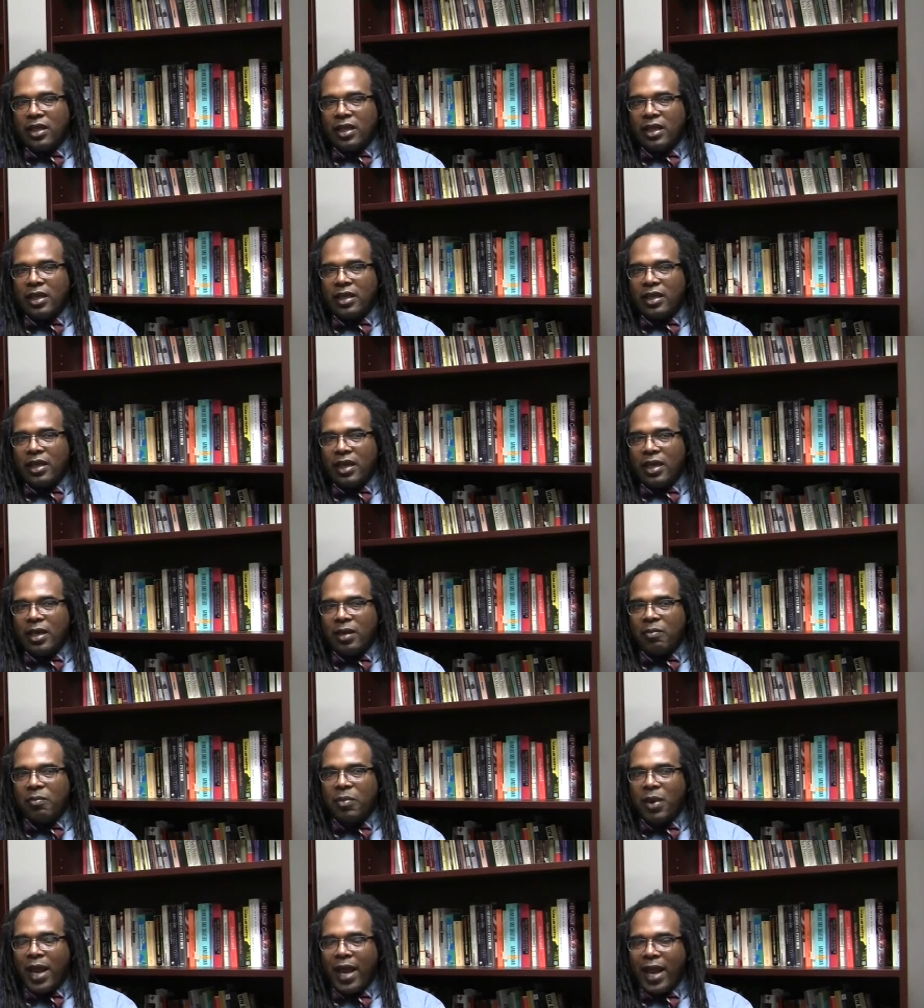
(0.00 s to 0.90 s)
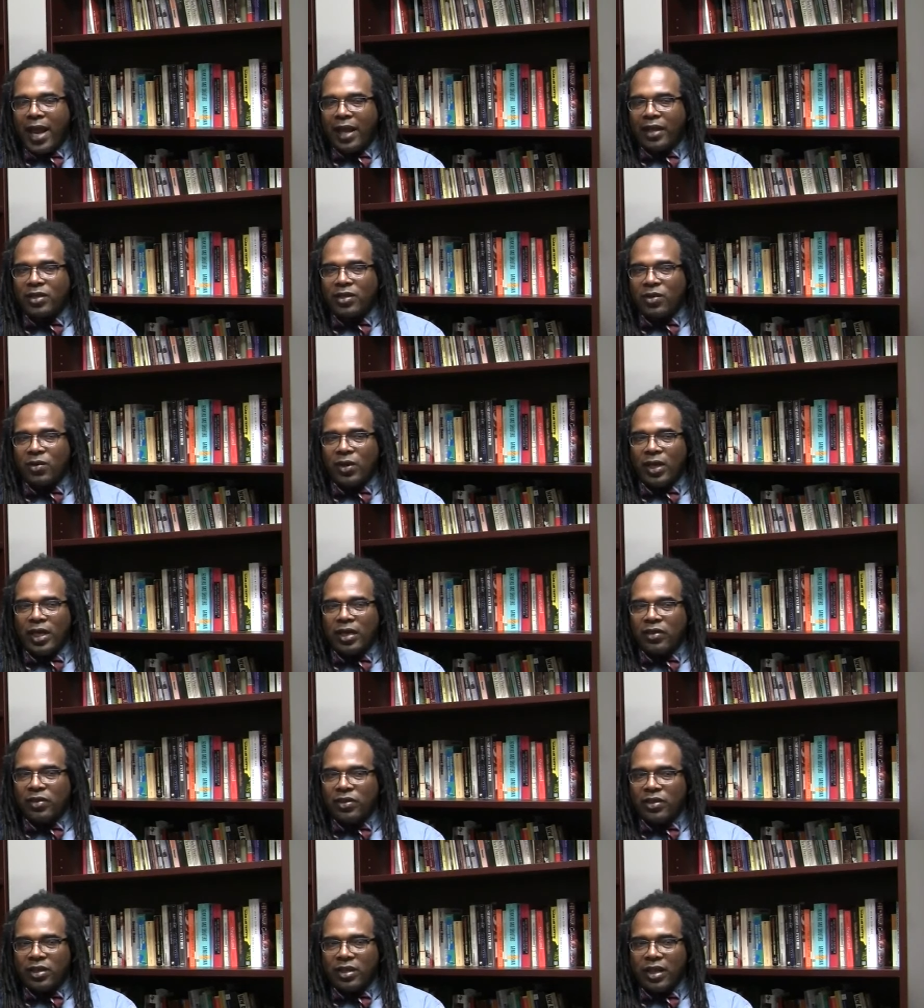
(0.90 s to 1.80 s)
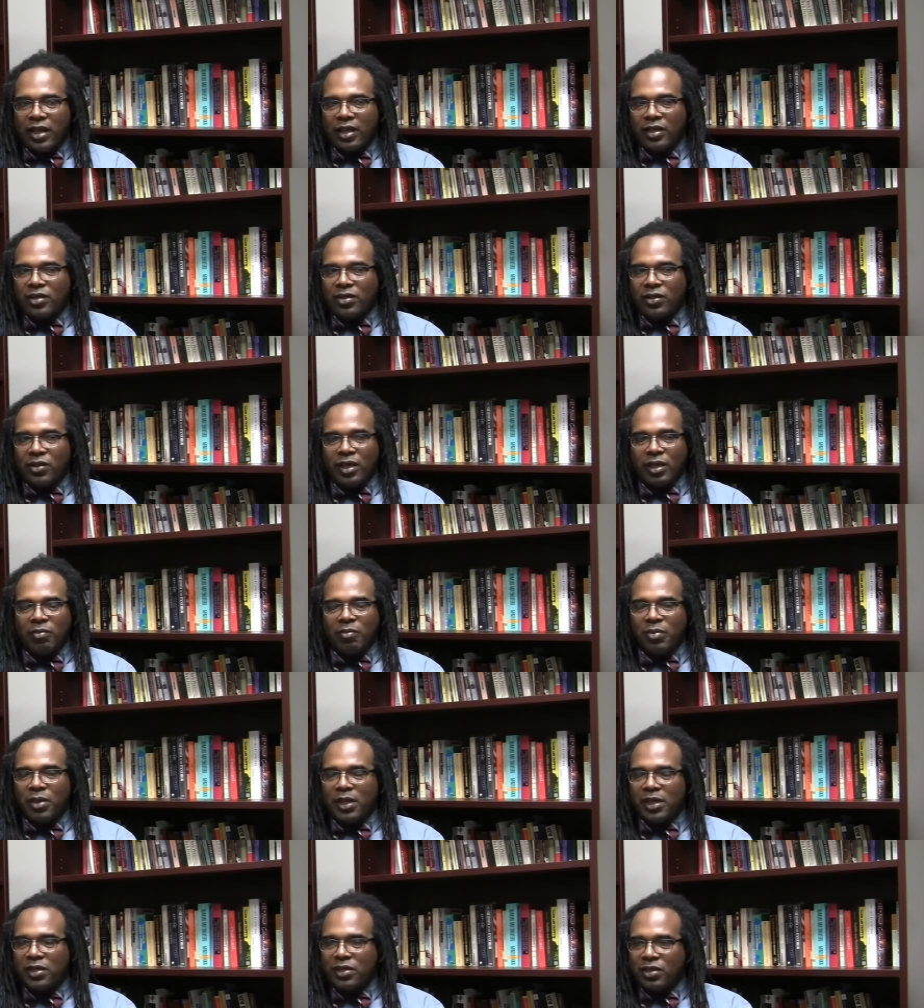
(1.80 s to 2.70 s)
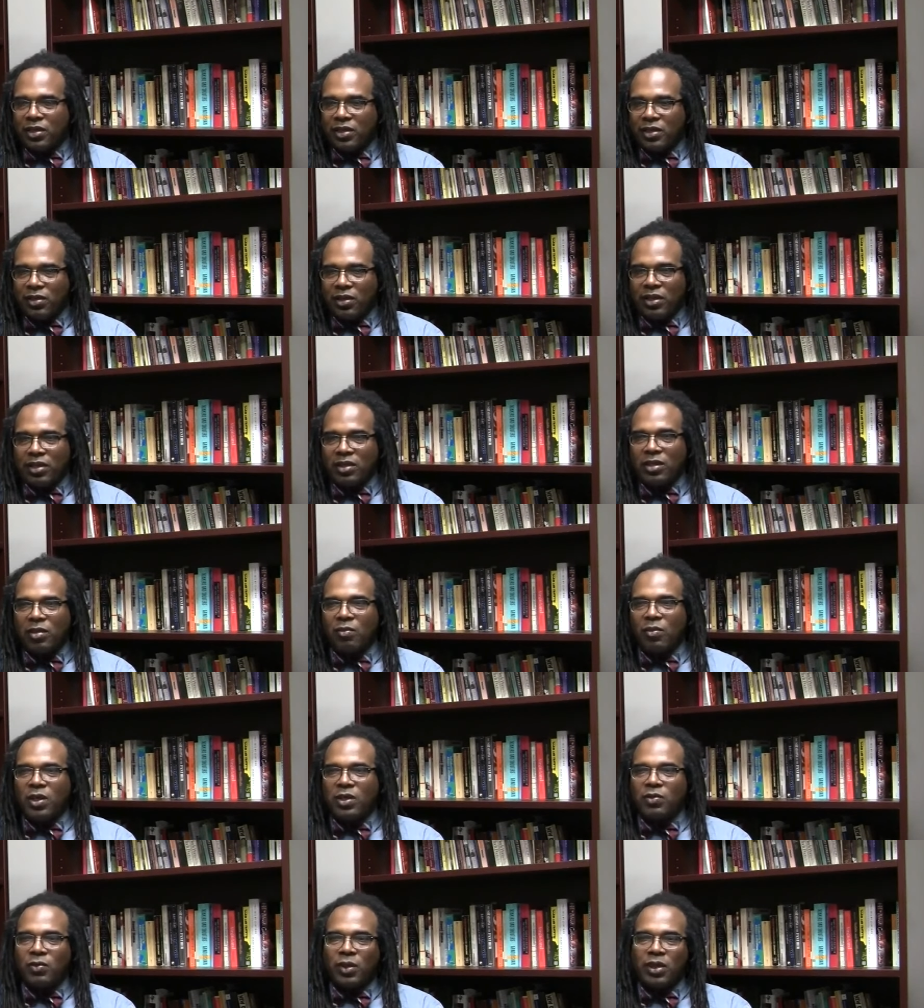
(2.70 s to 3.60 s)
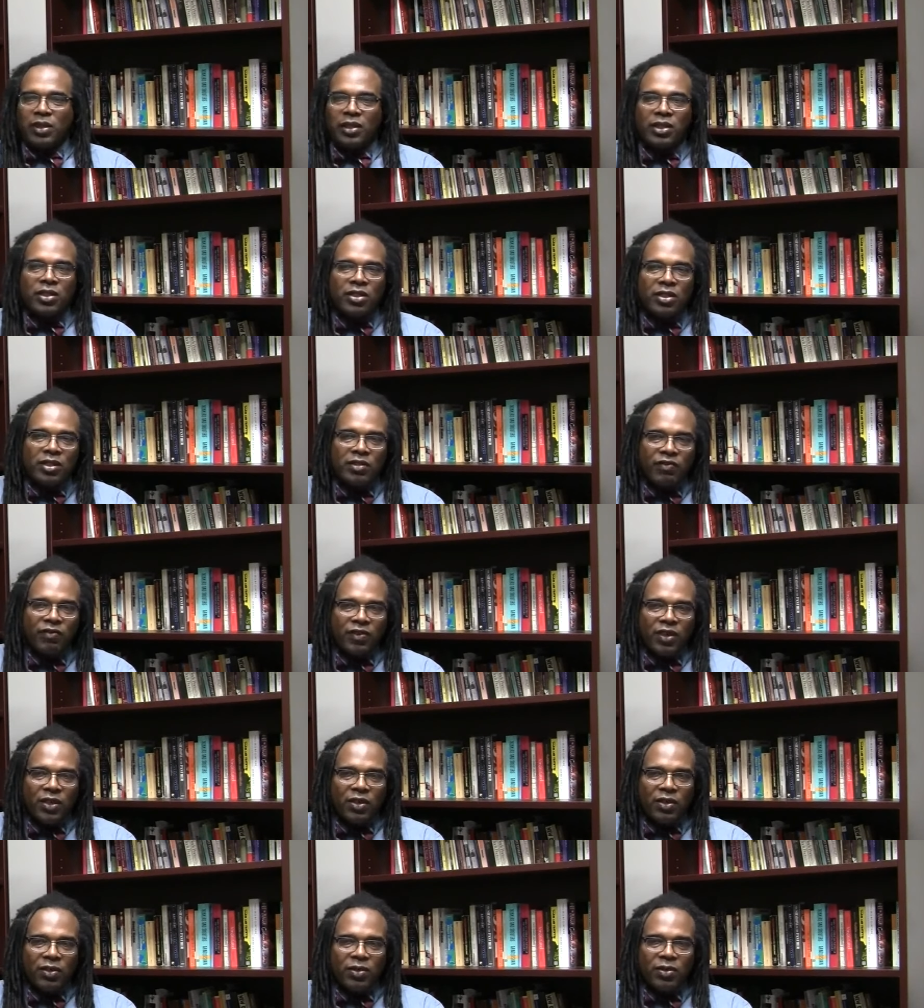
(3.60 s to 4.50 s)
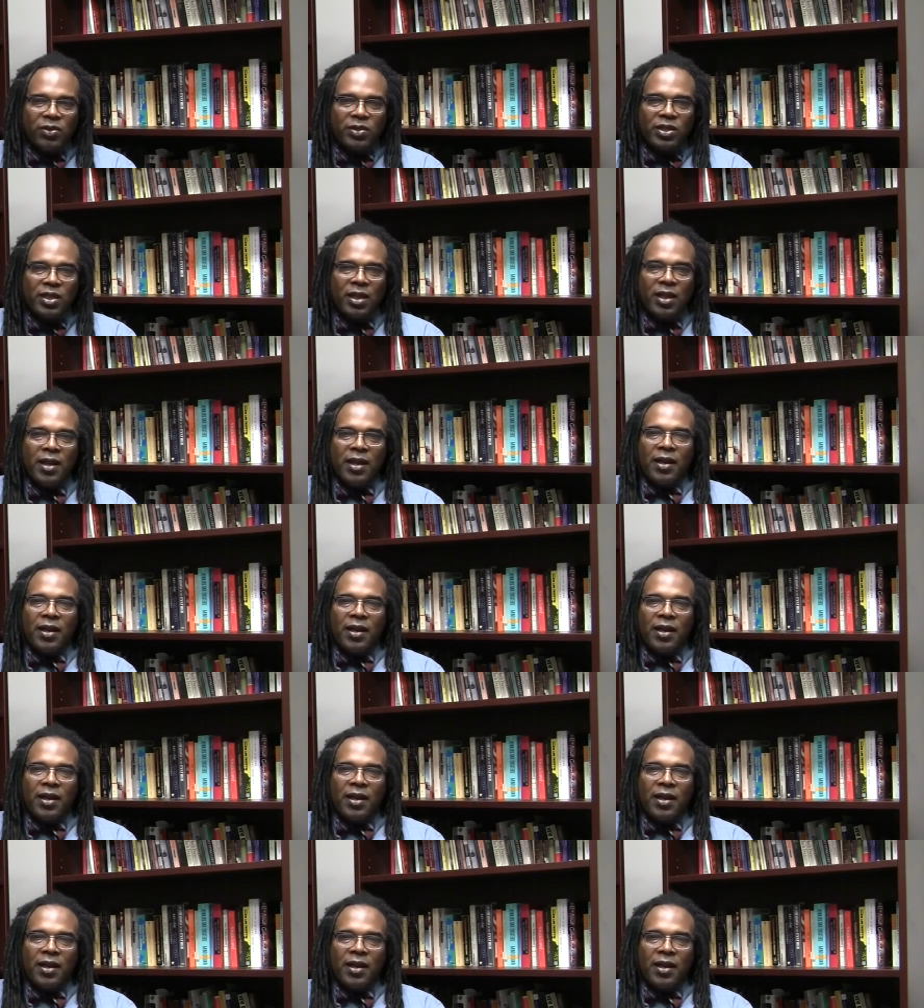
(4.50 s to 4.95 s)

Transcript: it impacts or intersects or impinges on someone's religious views,